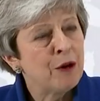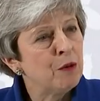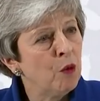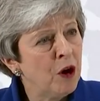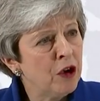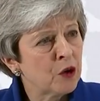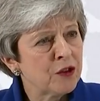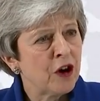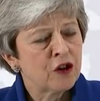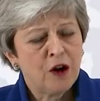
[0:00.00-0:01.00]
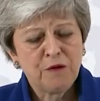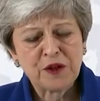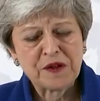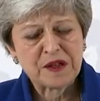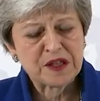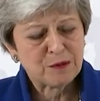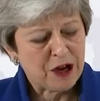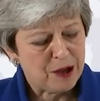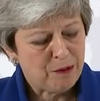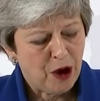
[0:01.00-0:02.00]
And we will work with our confidence and
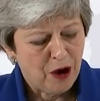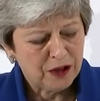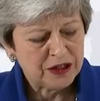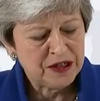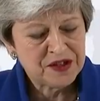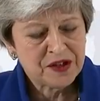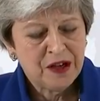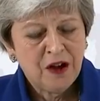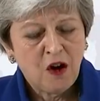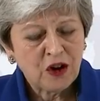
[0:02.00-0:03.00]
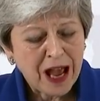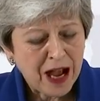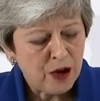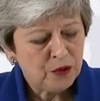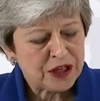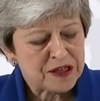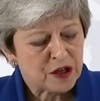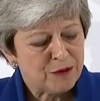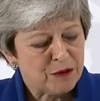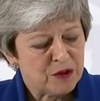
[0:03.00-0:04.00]
supply partners on how
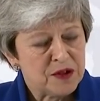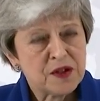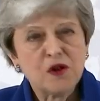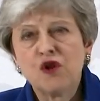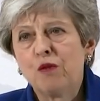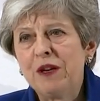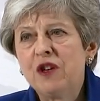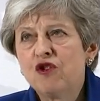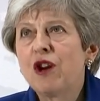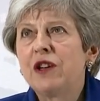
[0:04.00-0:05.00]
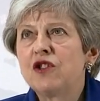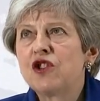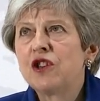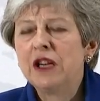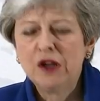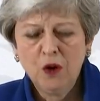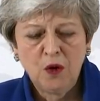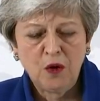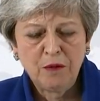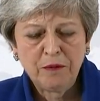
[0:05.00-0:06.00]
these commitments should be entrenched in
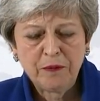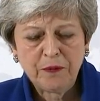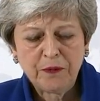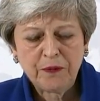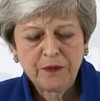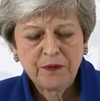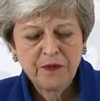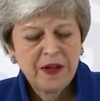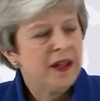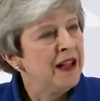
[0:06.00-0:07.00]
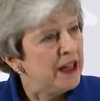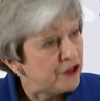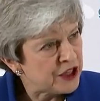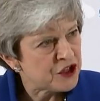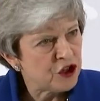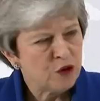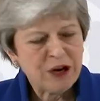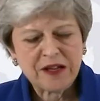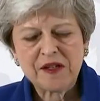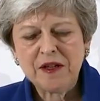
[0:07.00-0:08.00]
law. This
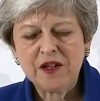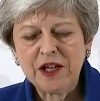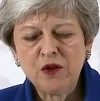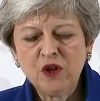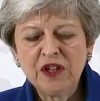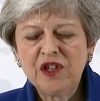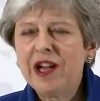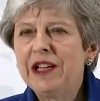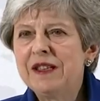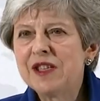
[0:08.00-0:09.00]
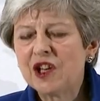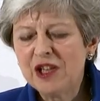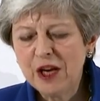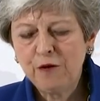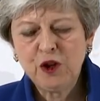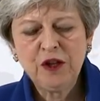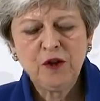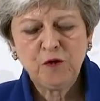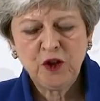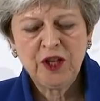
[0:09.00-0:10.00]
new Brexit deal contains
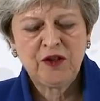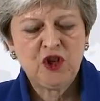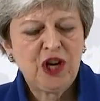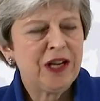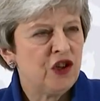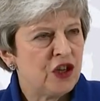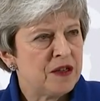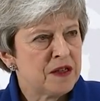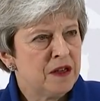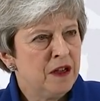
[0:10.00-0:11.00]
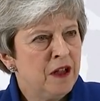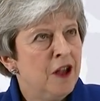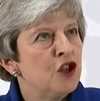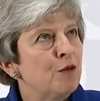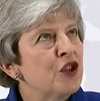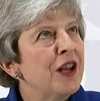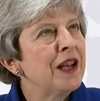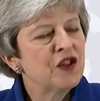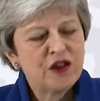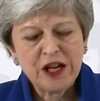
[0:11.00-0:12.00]
significant further changes to
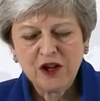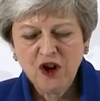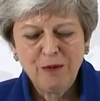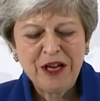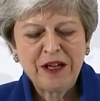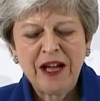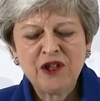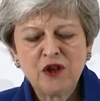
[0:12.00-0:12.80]
protect the economic